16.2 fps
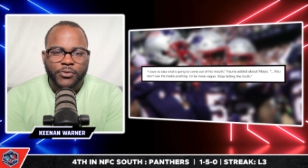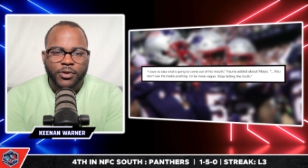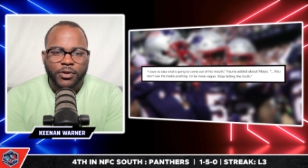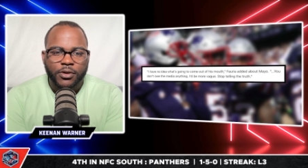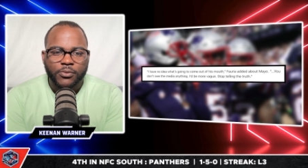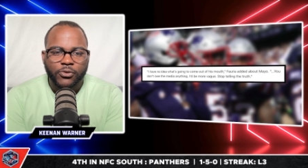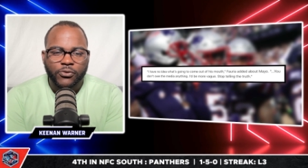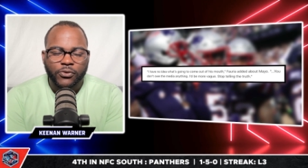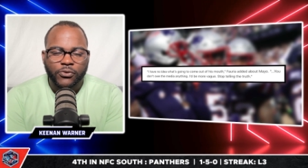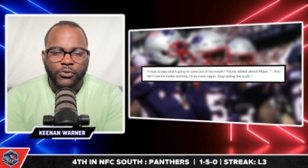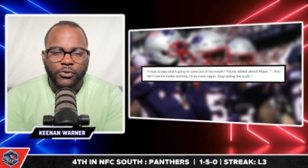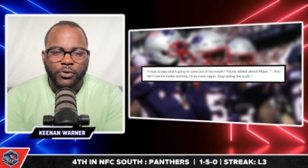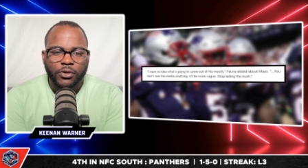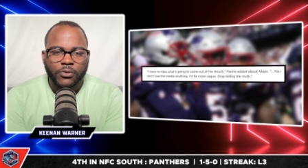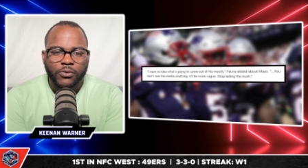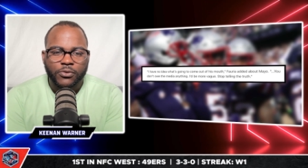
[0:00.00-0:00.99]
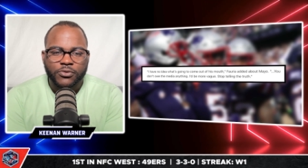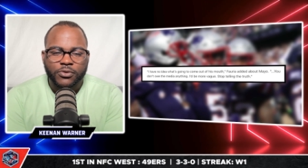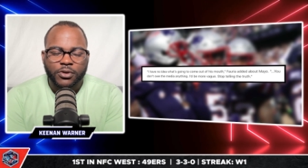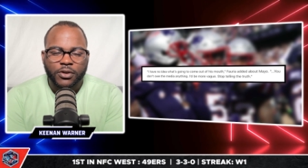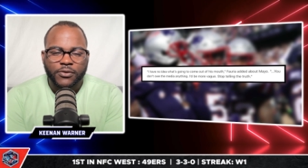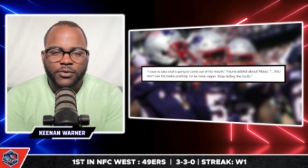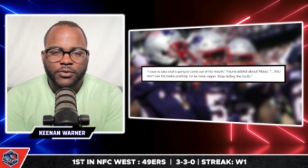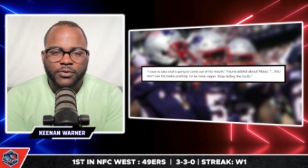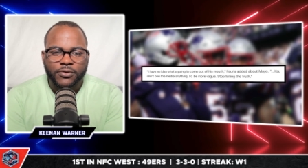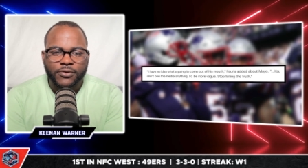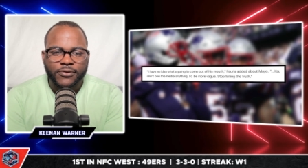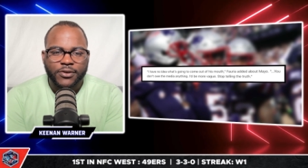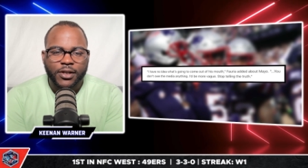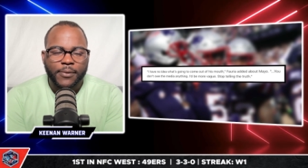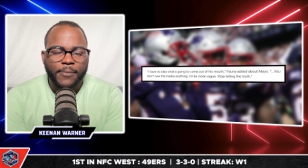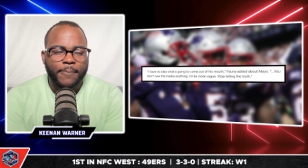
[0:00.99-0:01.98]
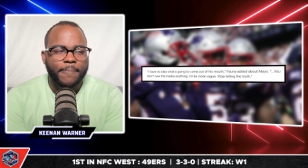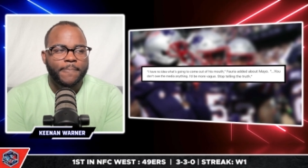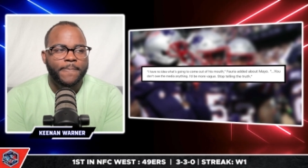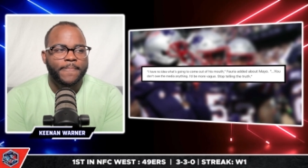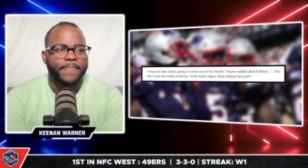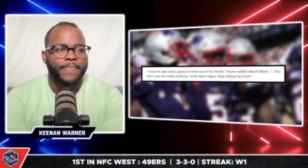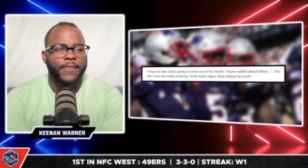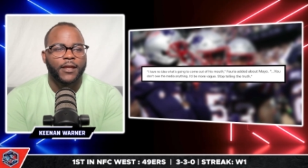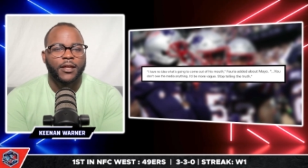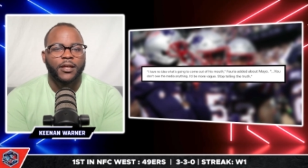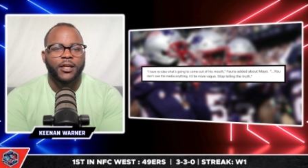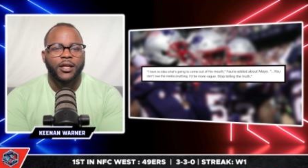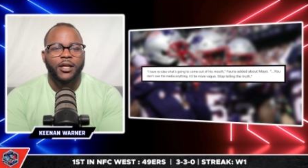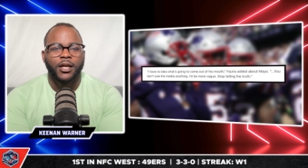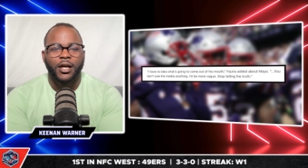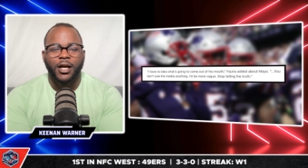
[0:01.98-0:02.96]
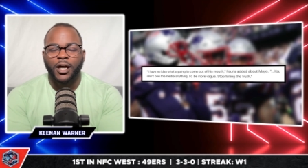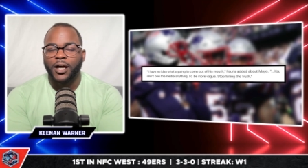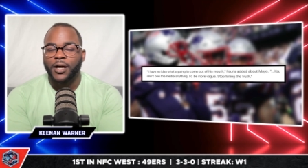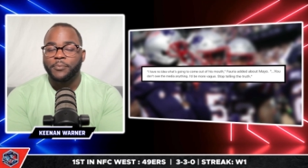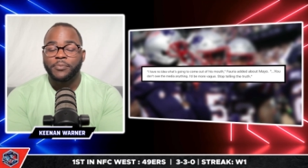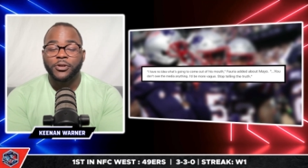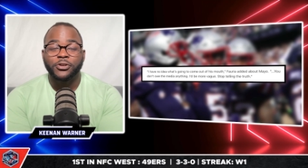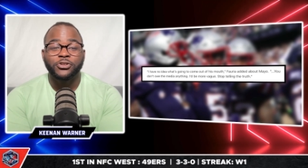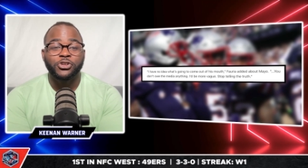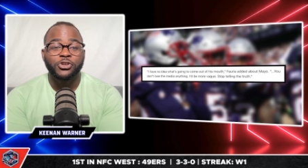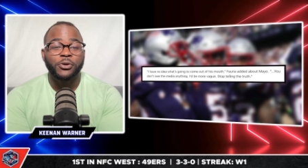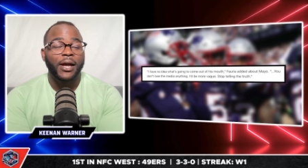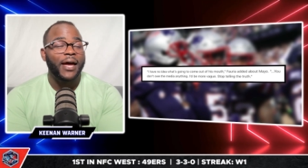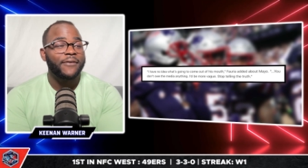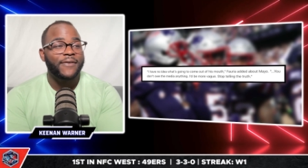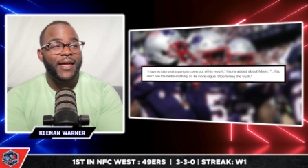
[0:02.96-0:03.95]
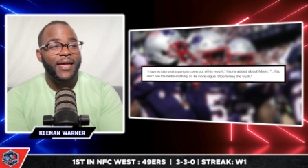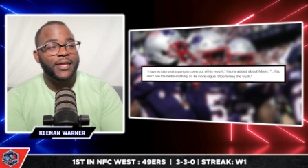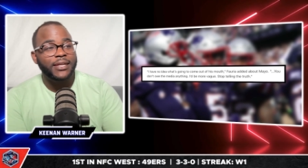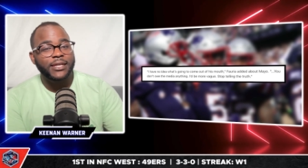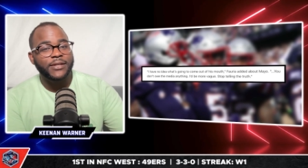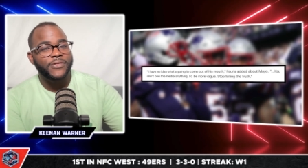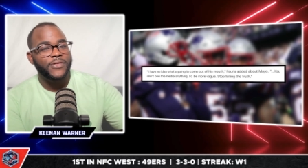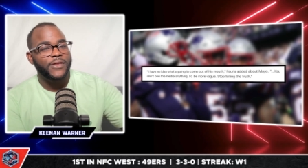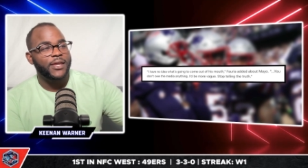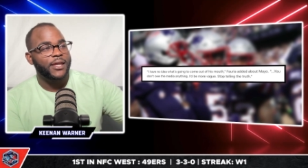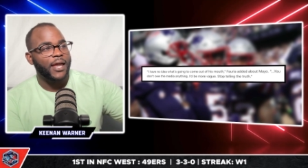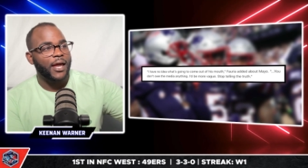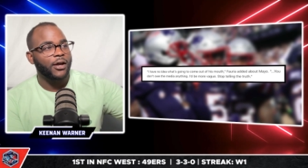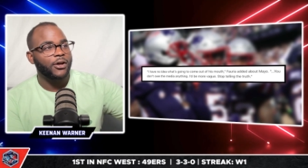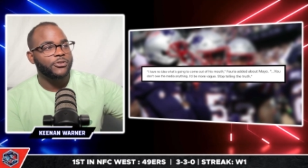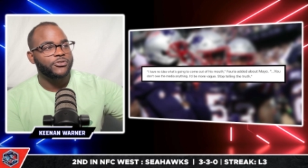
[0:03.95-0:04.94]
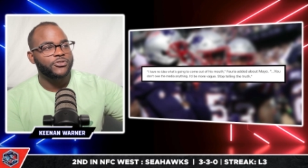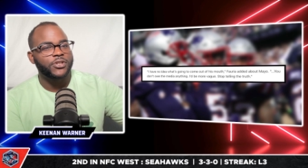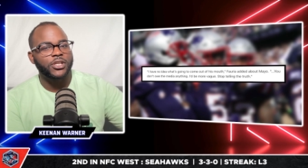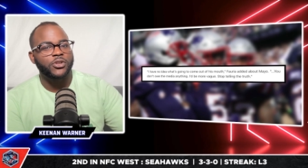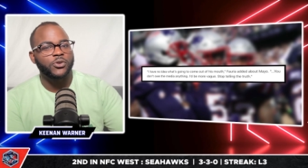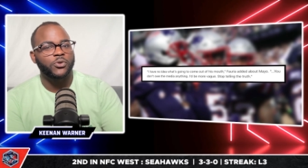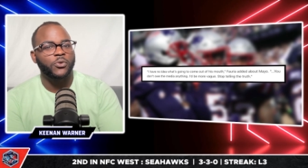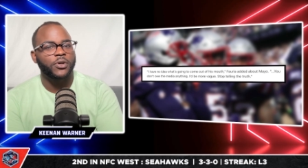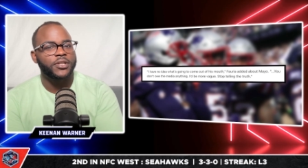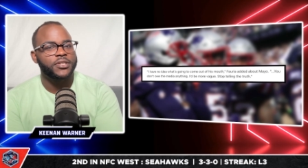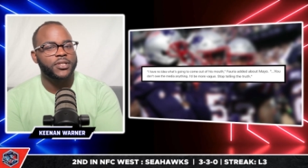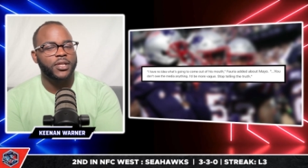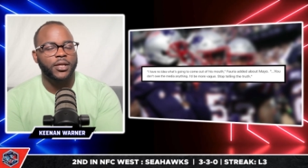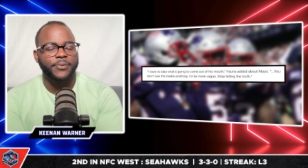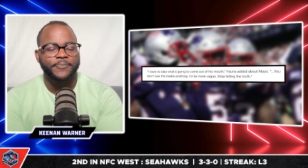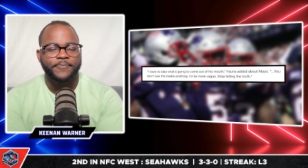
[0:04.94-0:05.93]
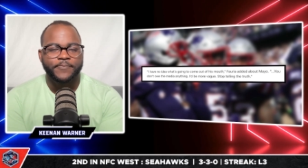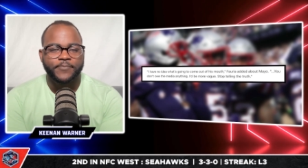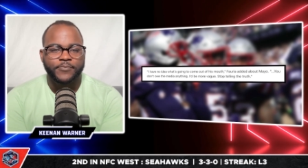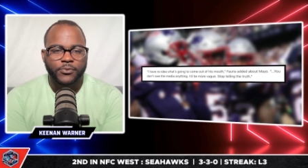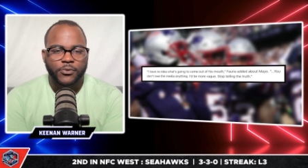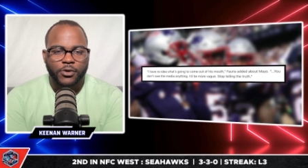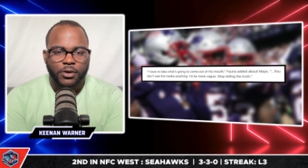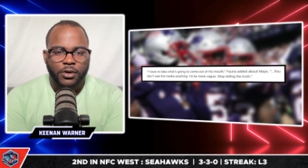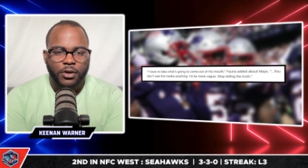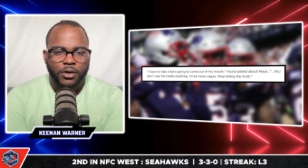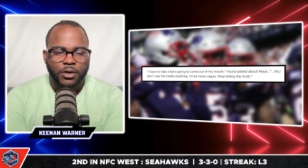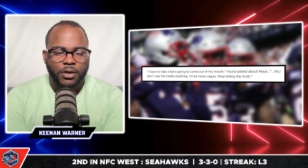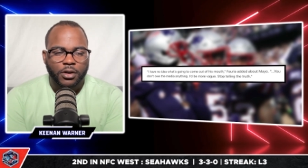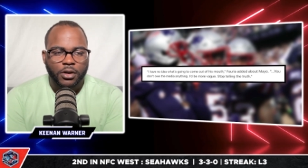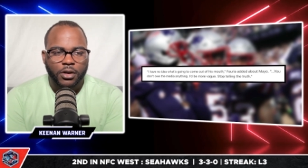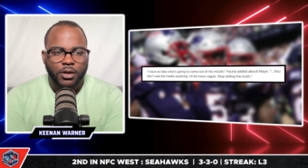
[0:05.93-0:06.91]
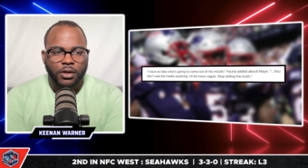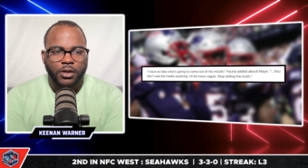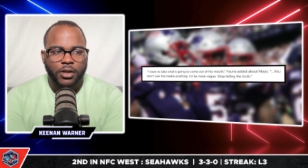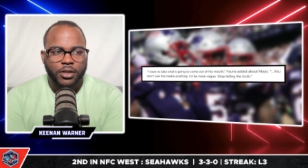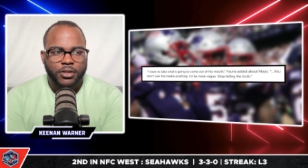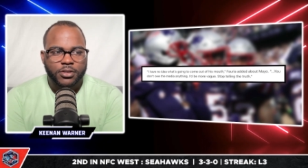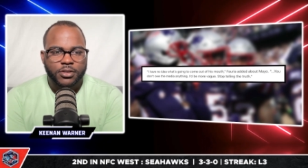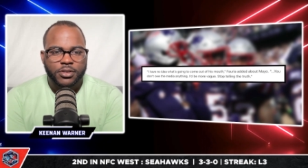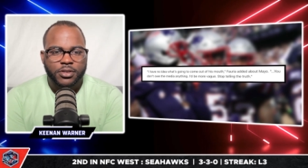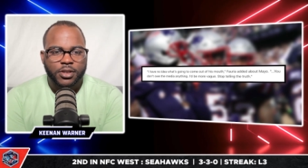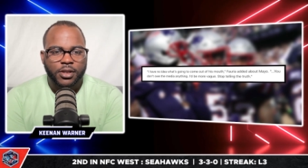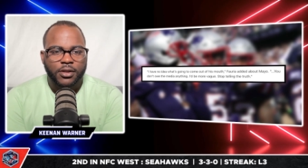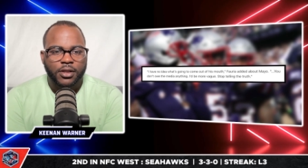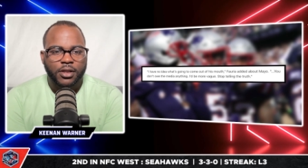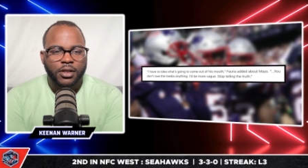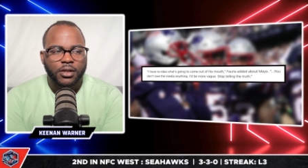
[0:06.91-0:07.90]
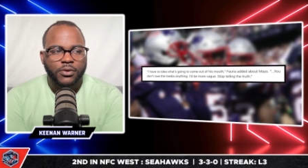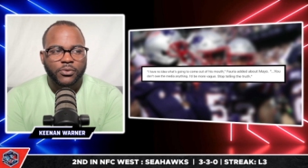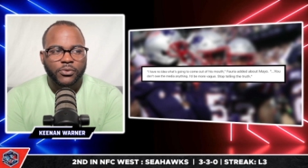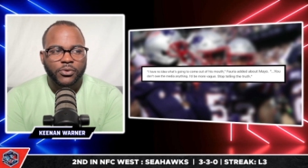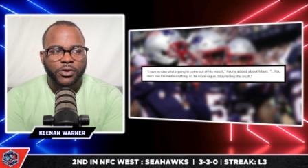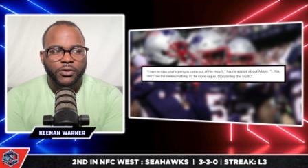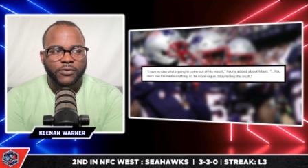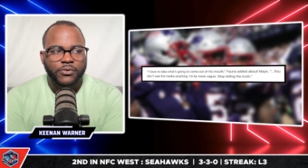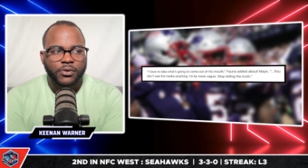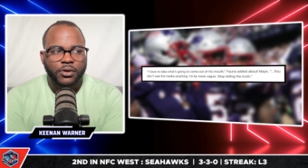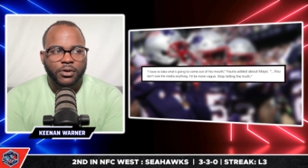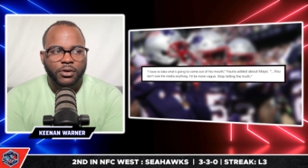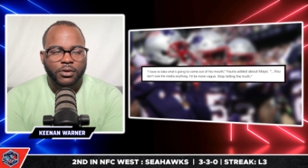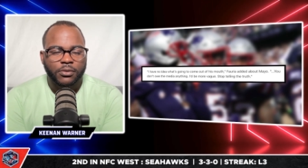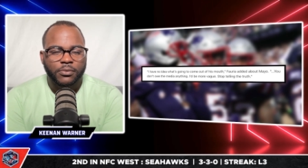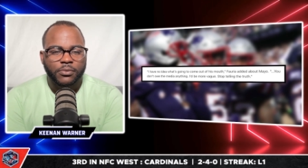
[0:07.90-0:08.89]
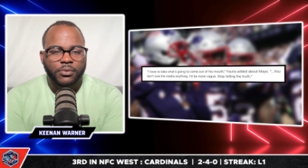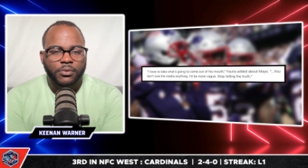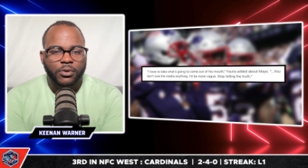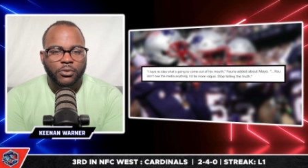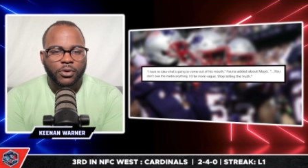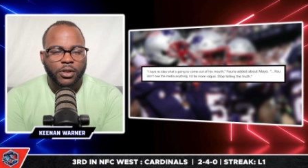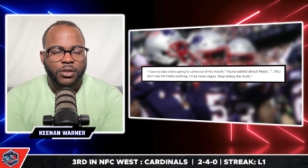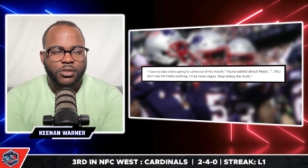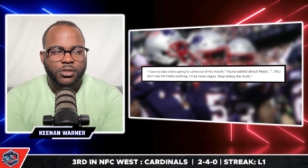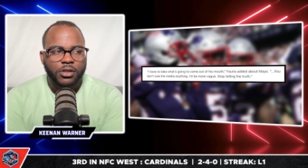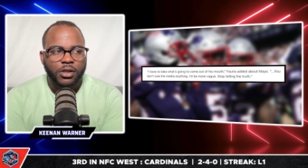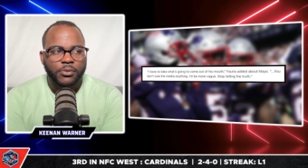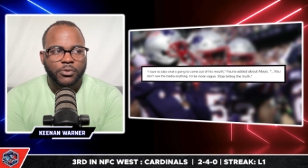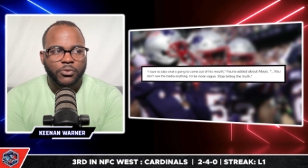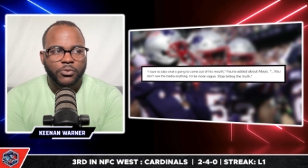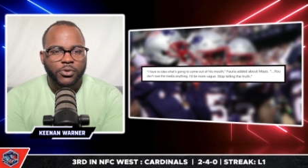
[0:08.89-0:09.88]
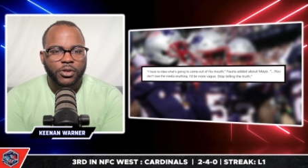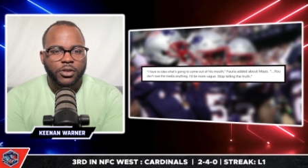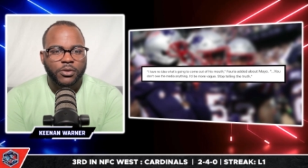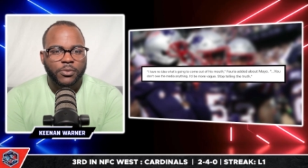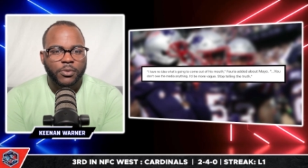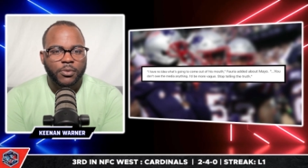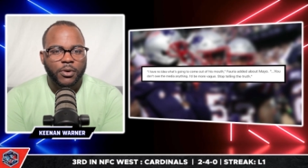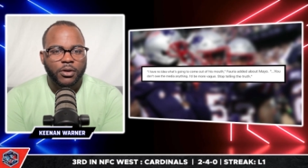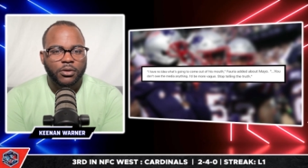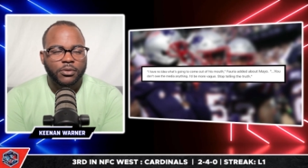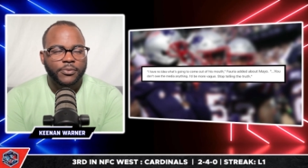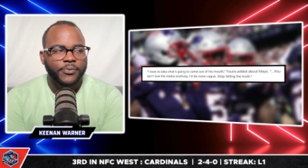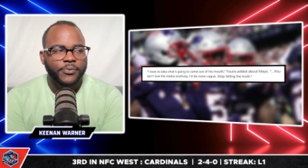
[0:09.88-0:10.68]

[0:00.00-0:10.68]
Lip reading: moving forward, we're just going to have to do the same. Bill, do you have anything else that you would want to say? I just think that we have done an okay job and we need to be better.